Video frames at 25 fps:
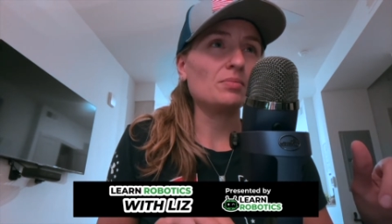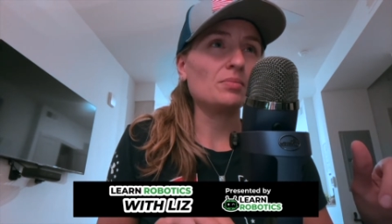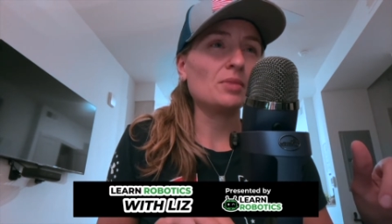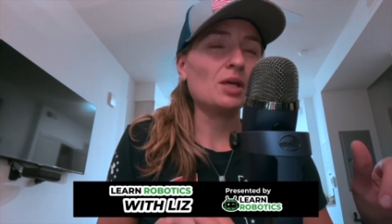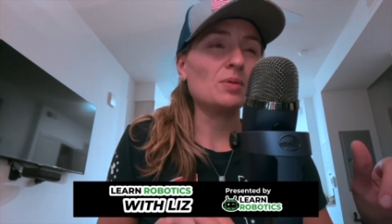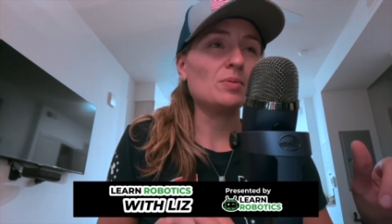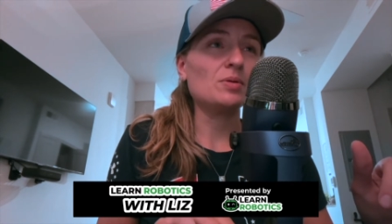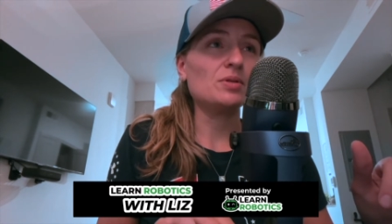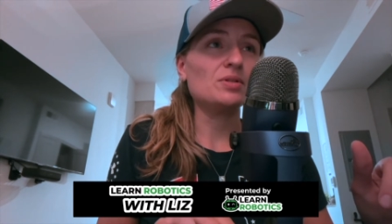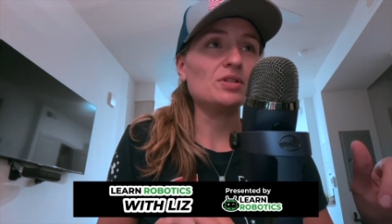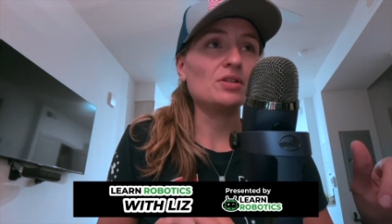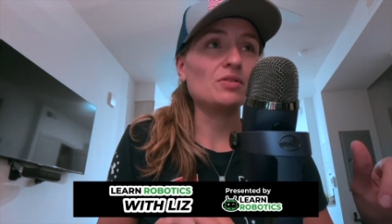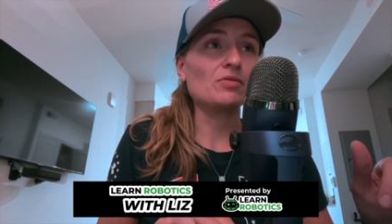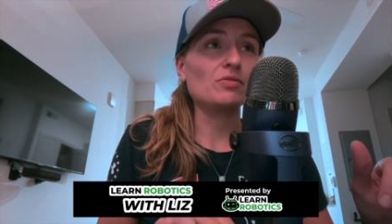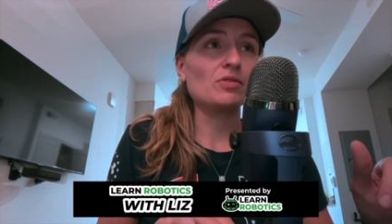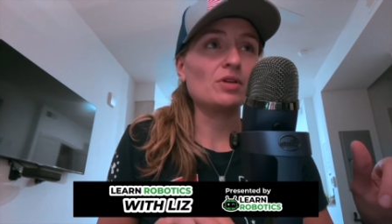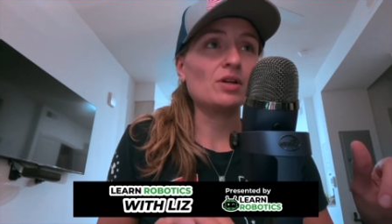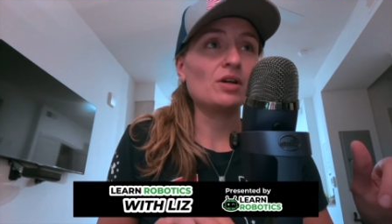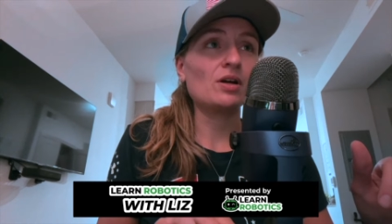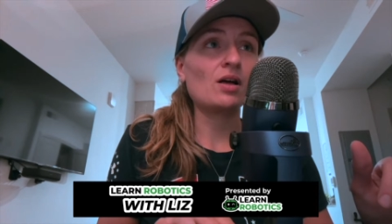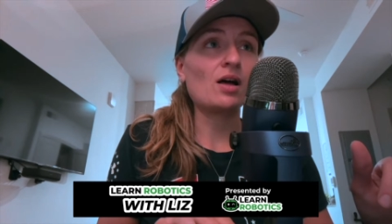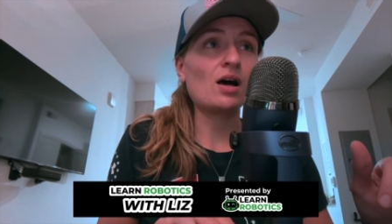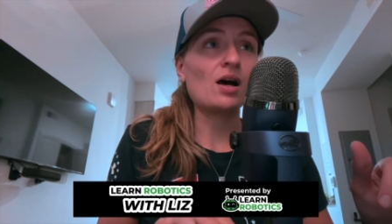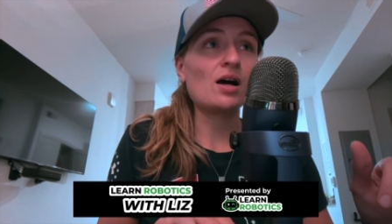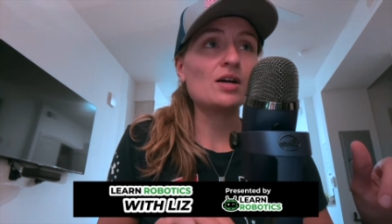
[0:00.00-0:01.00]
maybe didn't
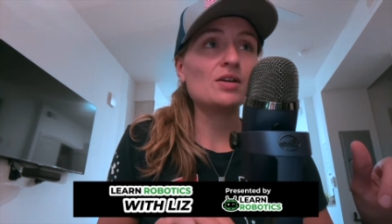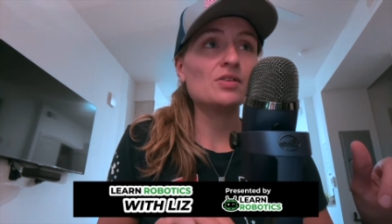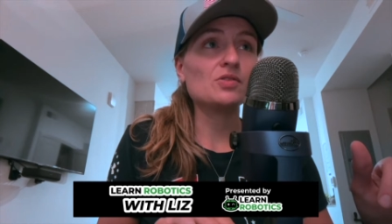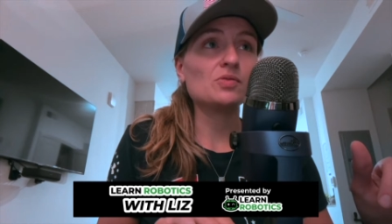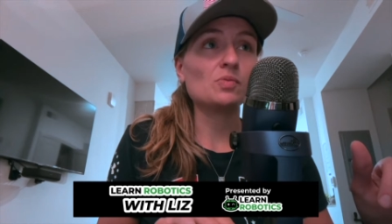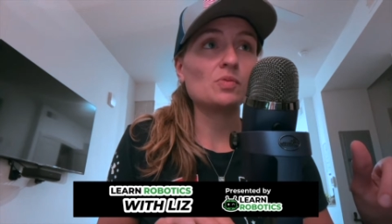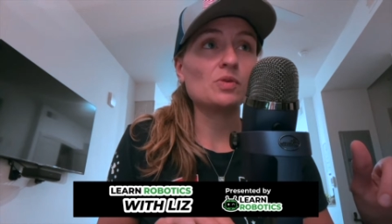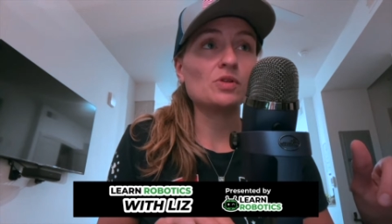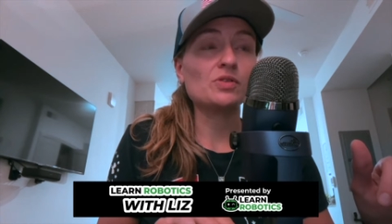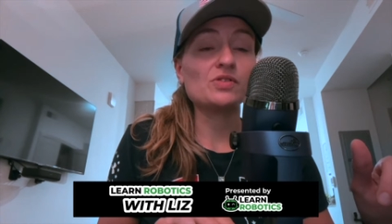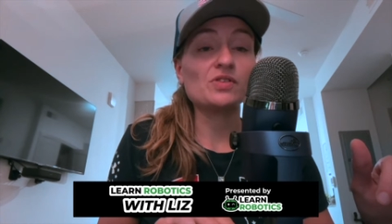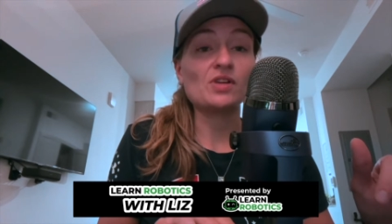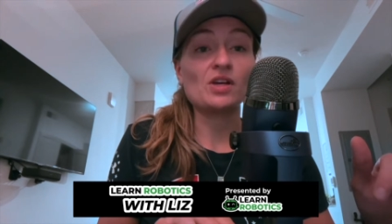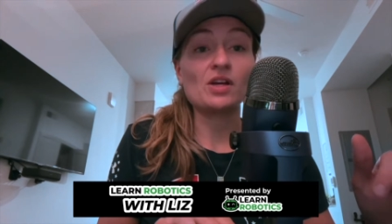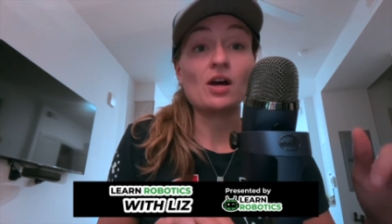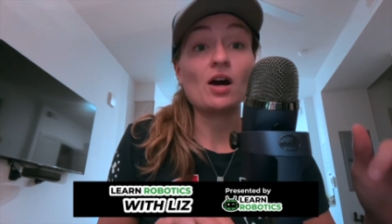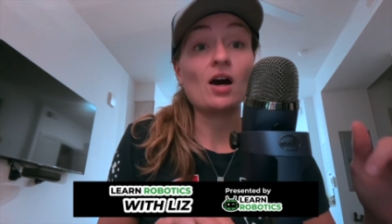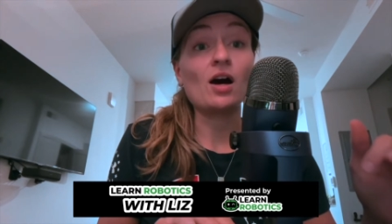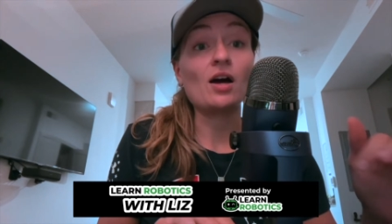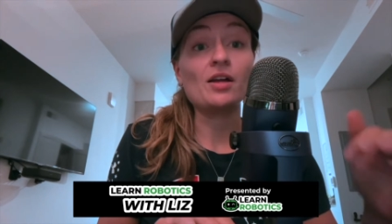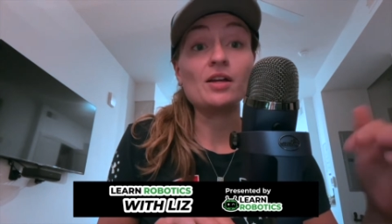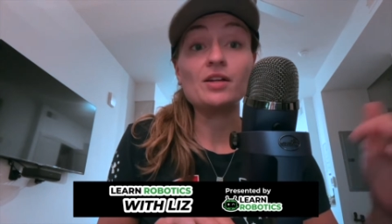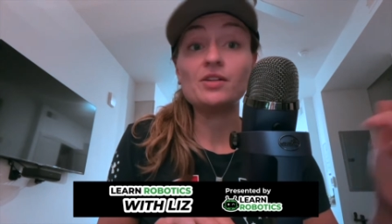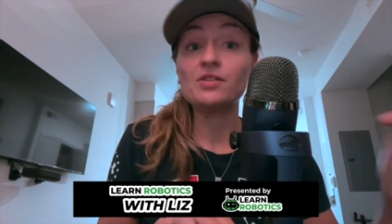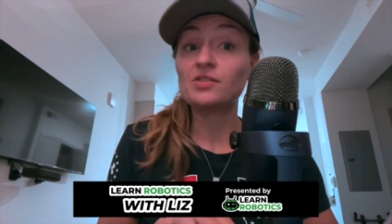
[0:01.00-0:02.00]
realize once I
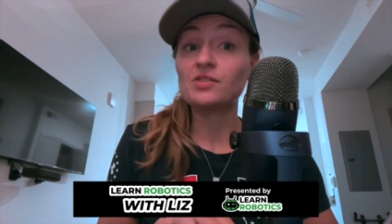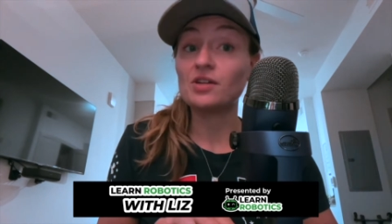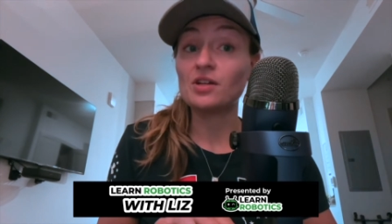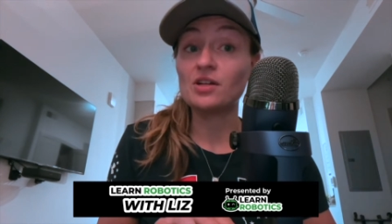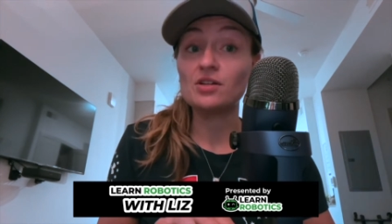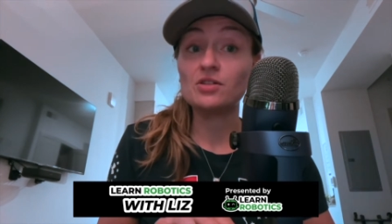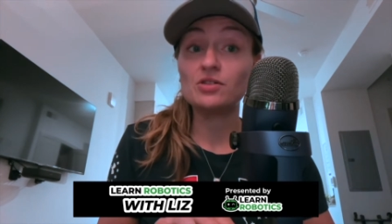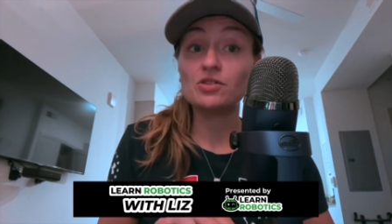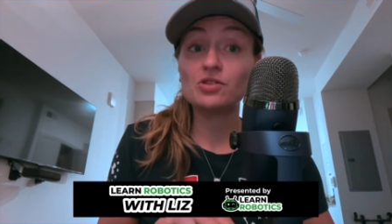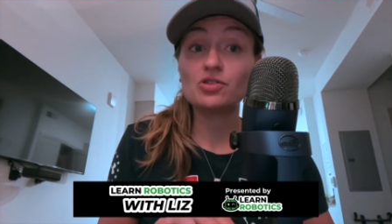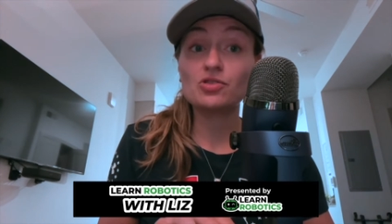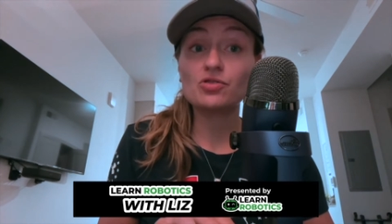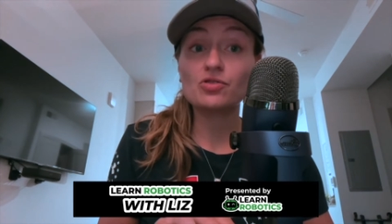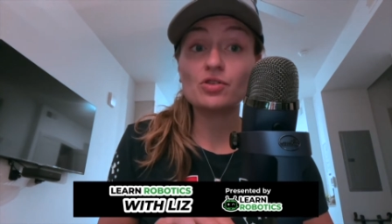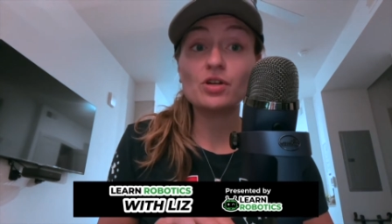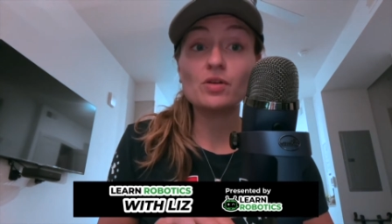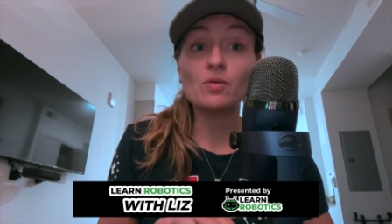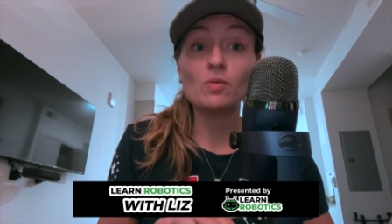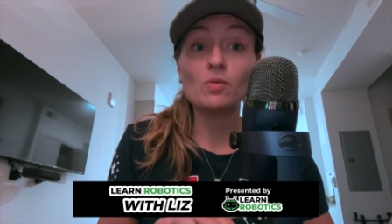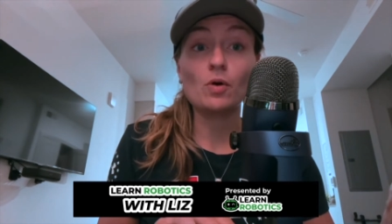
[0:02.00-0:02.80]
got into industry,